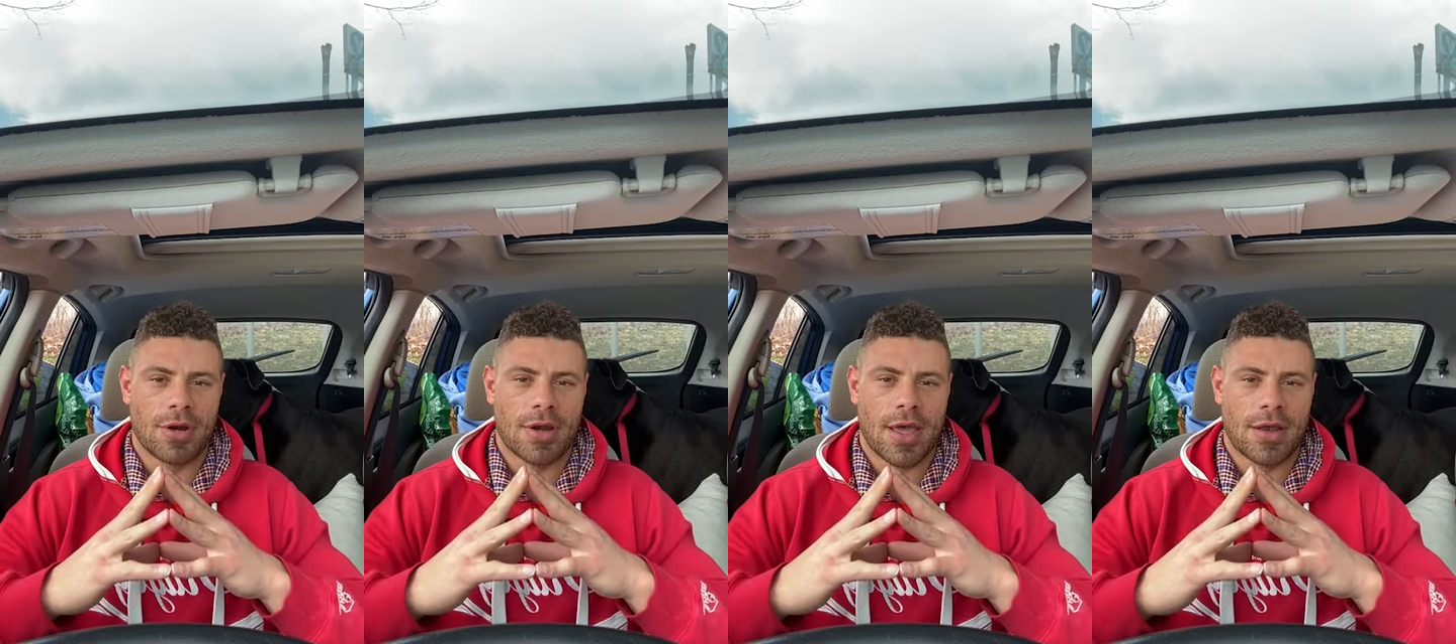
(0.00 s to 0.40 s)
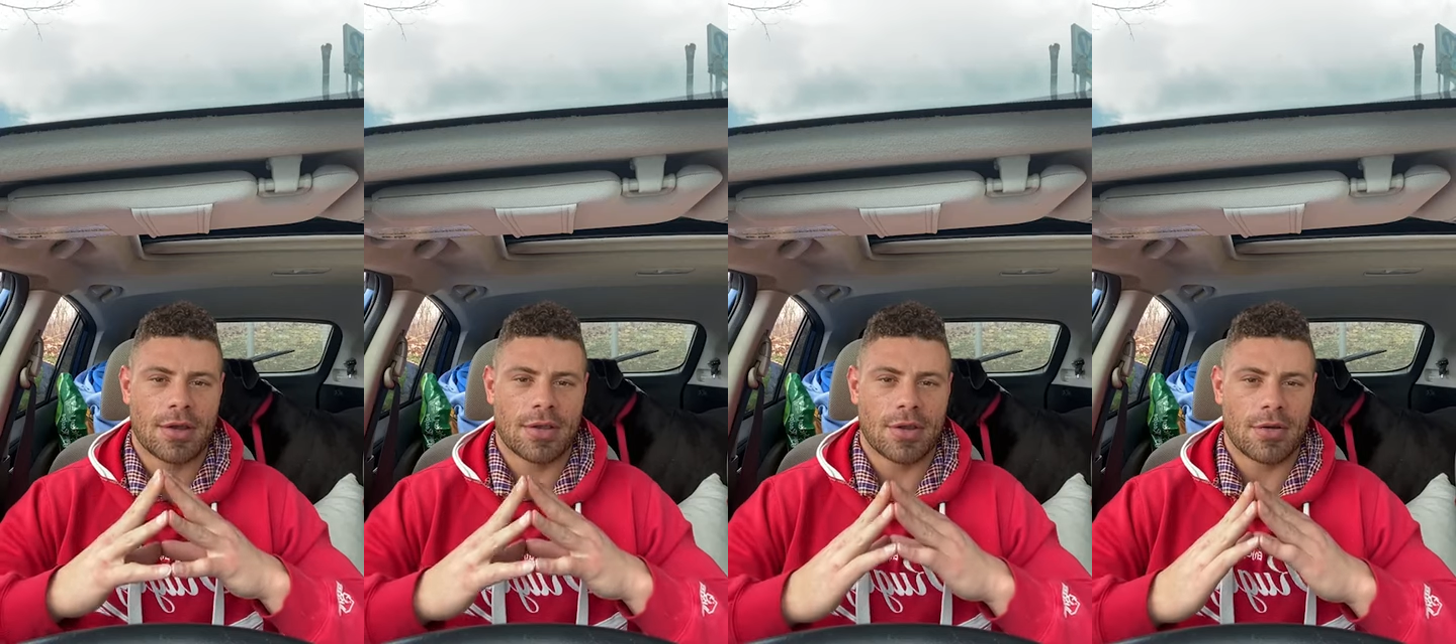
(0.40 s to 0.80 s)

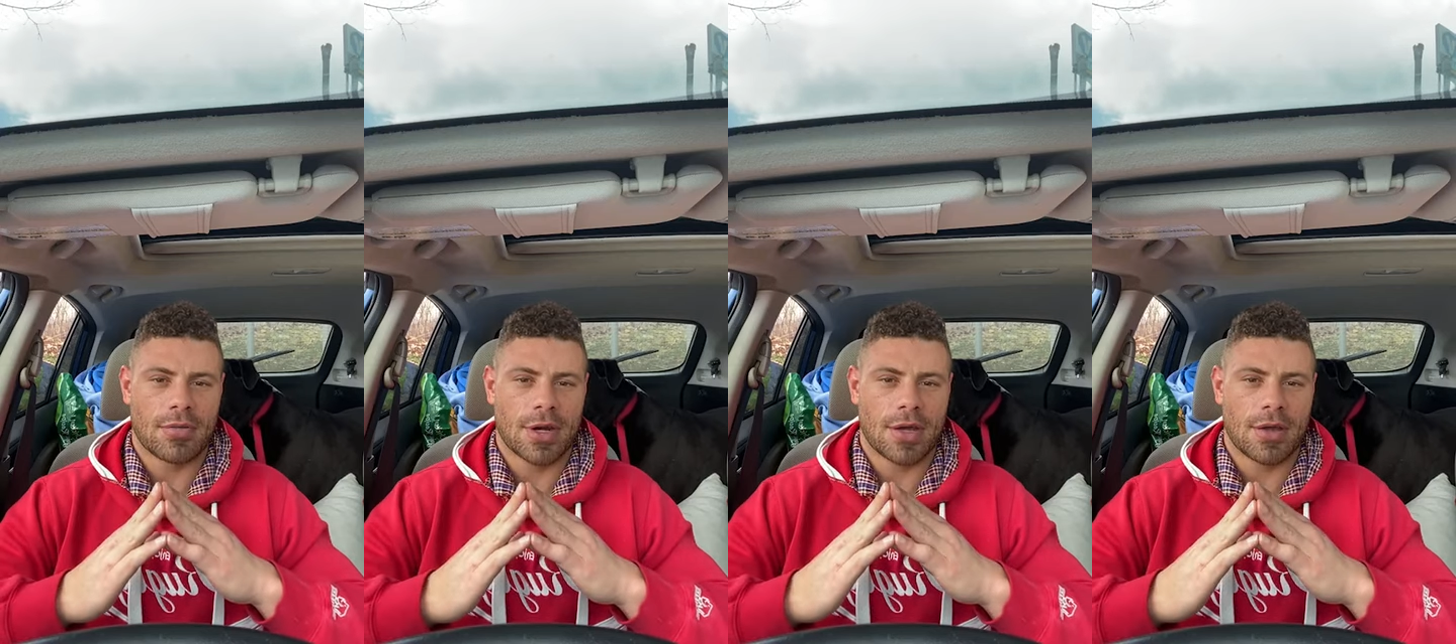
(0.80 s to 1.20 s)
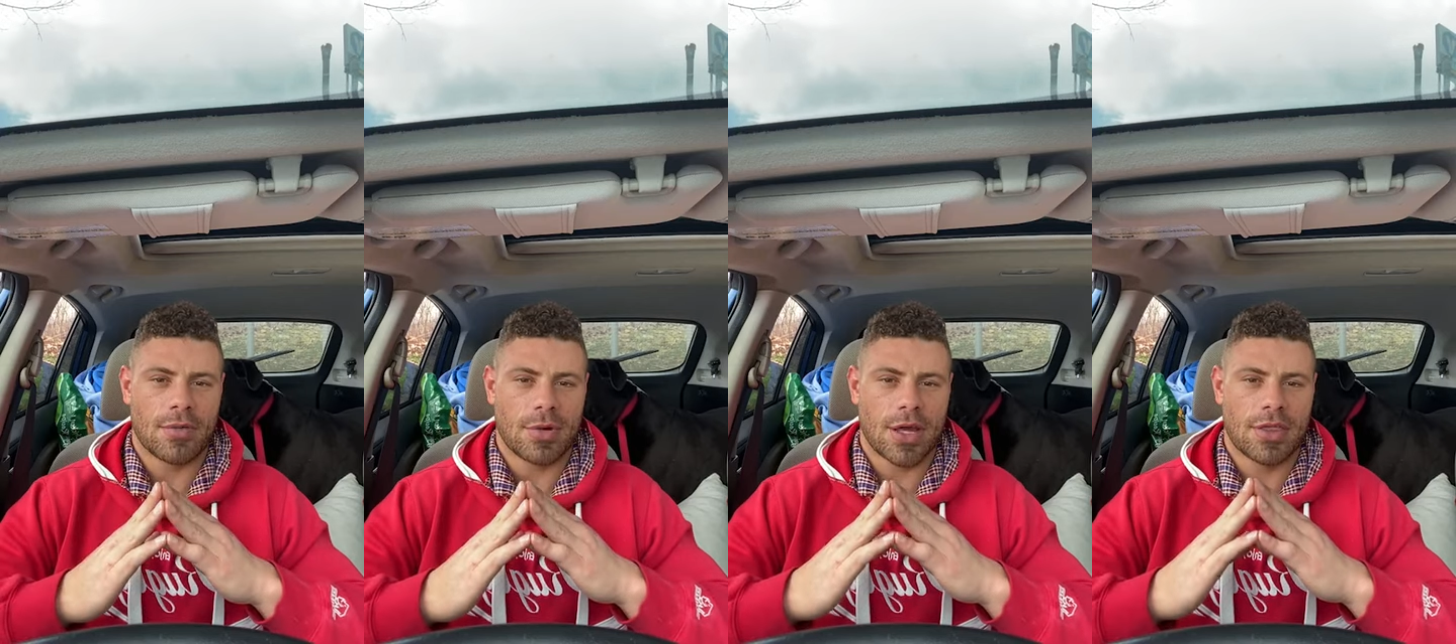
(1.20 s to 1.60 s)
and when
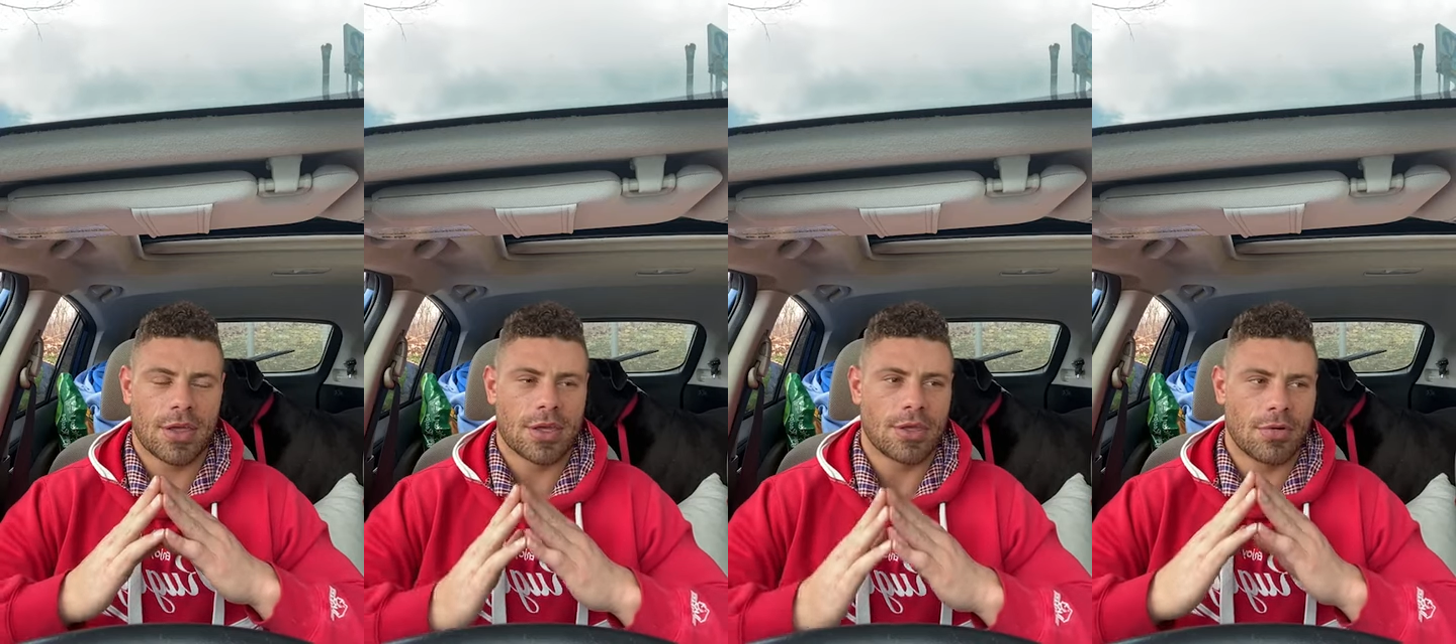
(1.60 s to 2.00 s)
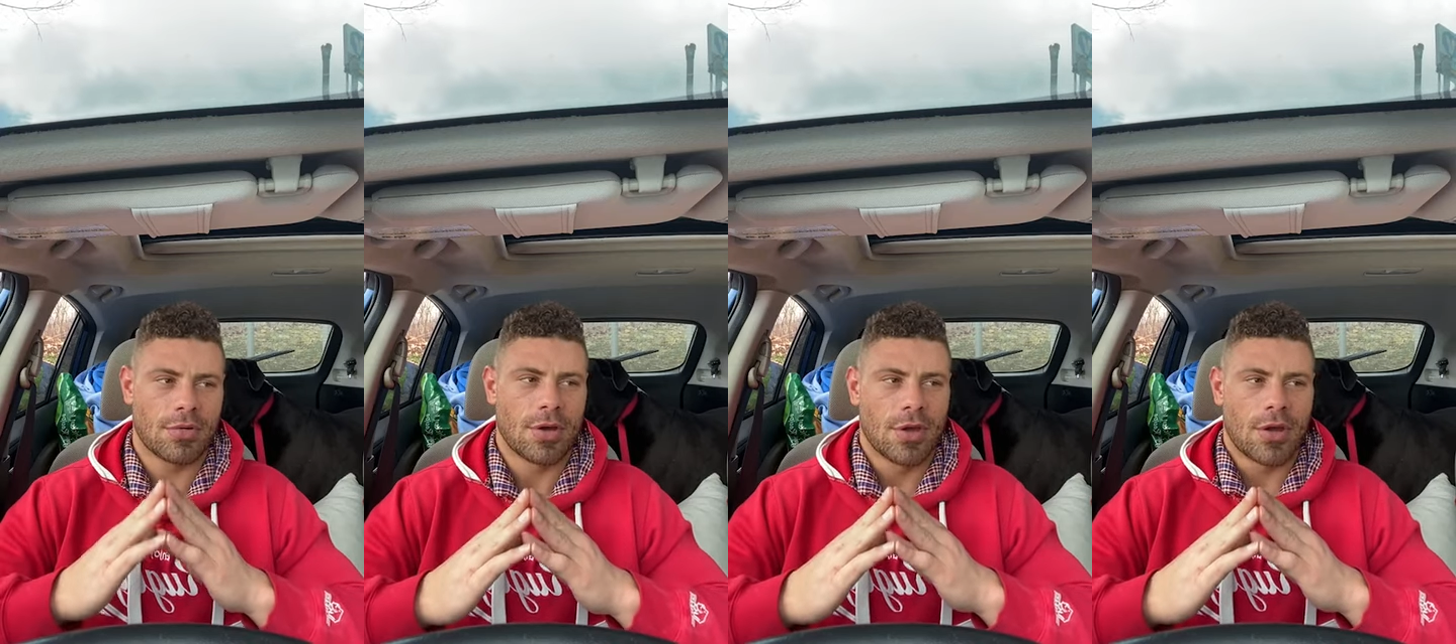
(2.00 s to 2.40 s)
I think of
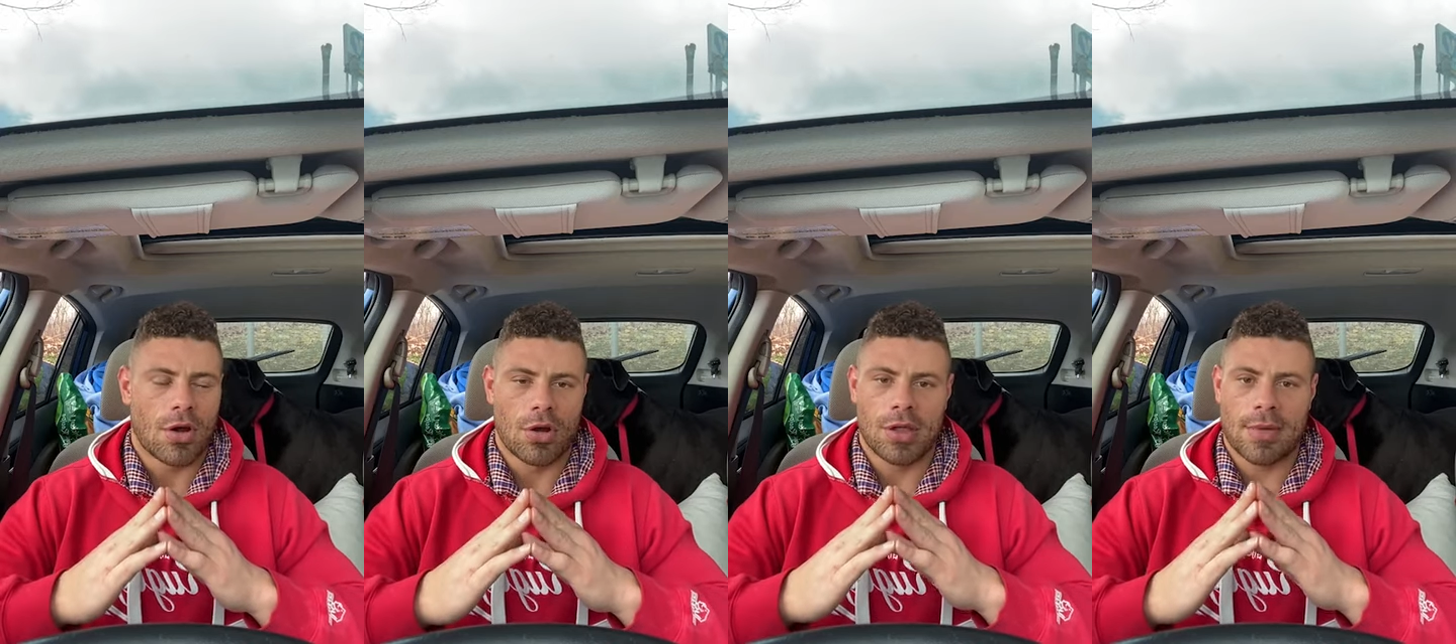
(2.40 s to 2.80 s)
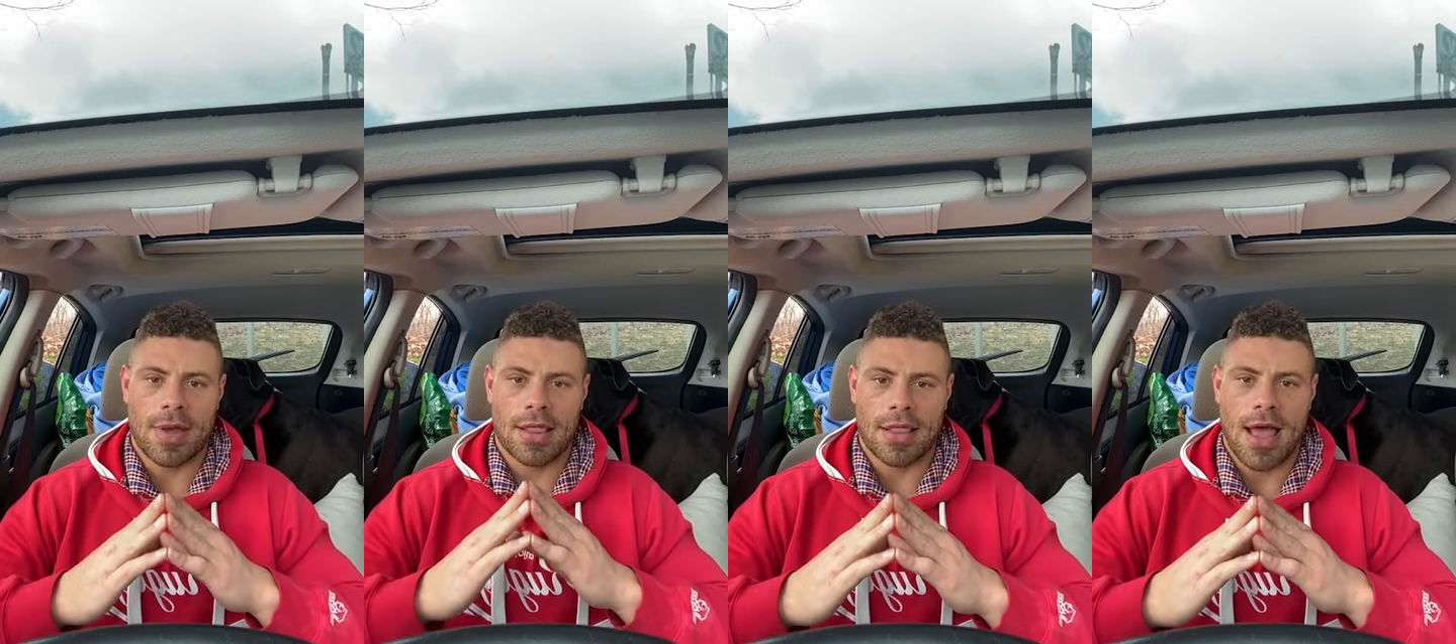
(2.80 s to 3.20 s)
you early in
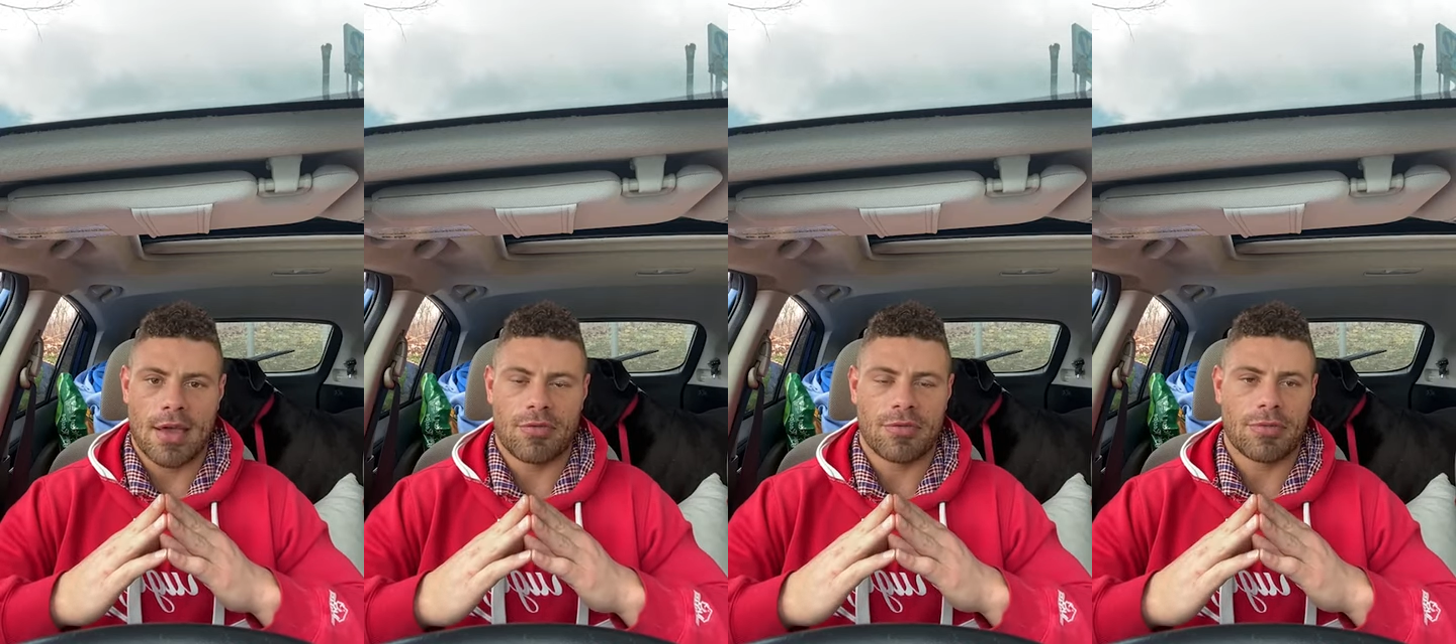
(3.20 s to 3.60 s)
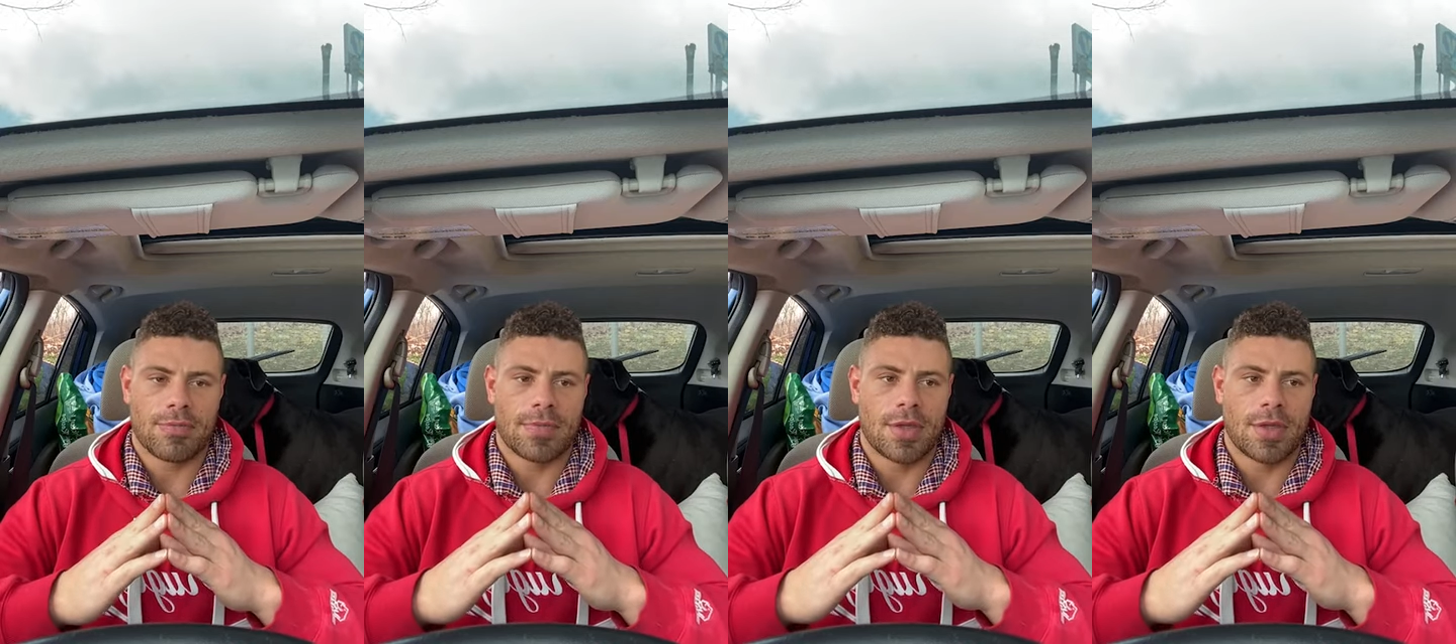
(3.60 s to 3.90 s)
my life,